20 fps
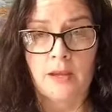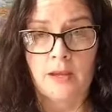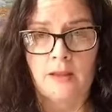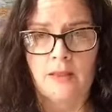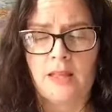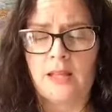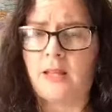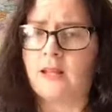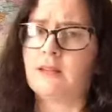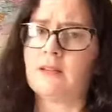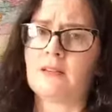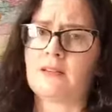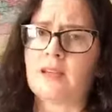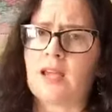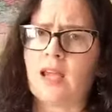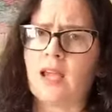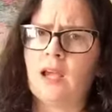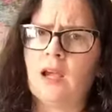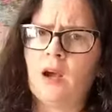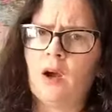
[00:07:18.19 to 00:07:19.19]
They didn't
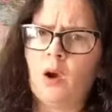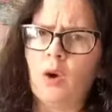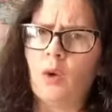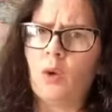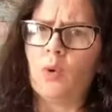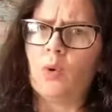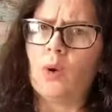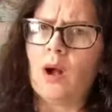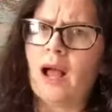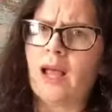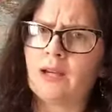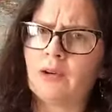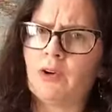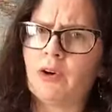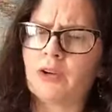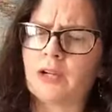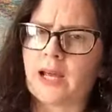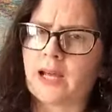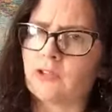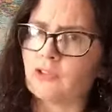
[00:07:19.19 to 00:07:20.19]
say, hang
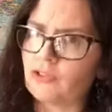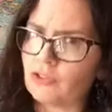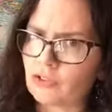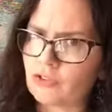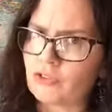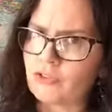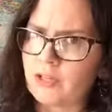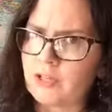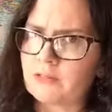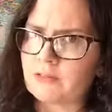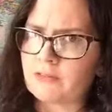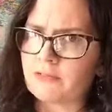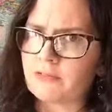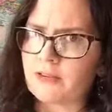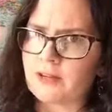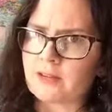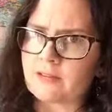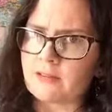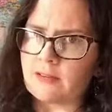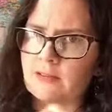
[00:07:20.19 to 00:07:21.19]
on, I just need to
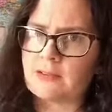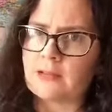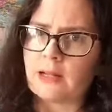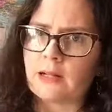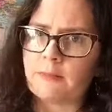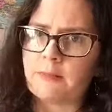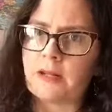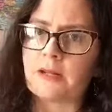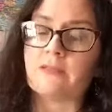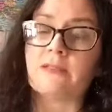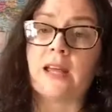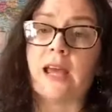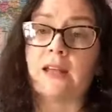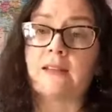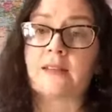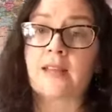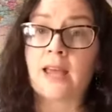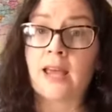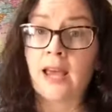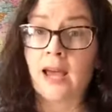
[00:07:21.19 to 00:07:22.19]
fix this little bit of
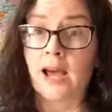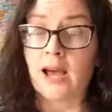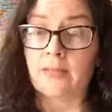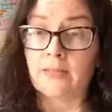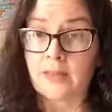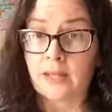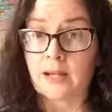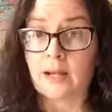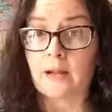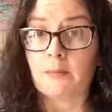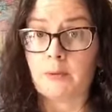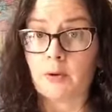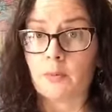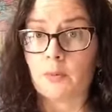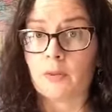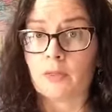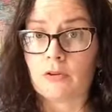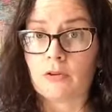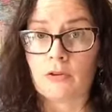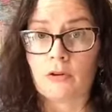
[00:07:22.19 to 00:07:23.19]
net and then I'll be
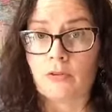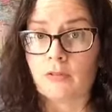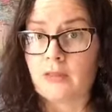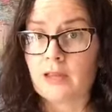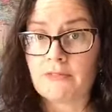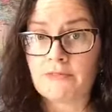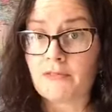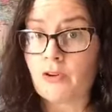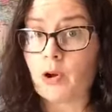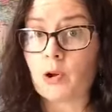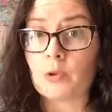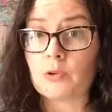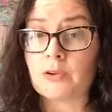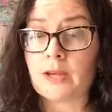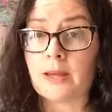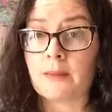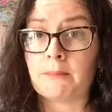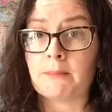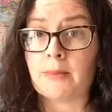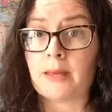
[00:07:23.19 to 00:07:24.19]
with you. They followed
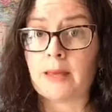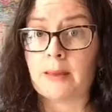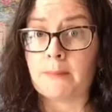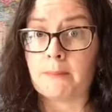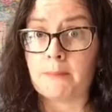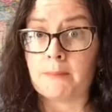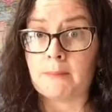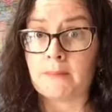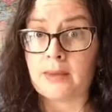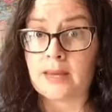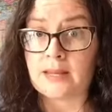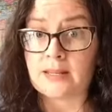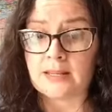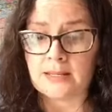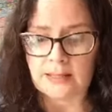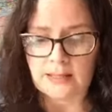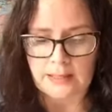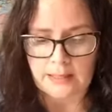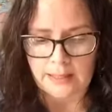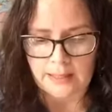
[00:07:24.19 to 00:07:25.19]
him
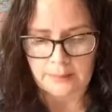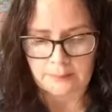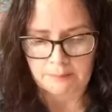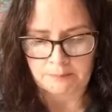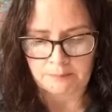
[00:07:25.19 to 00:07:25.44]
immediately.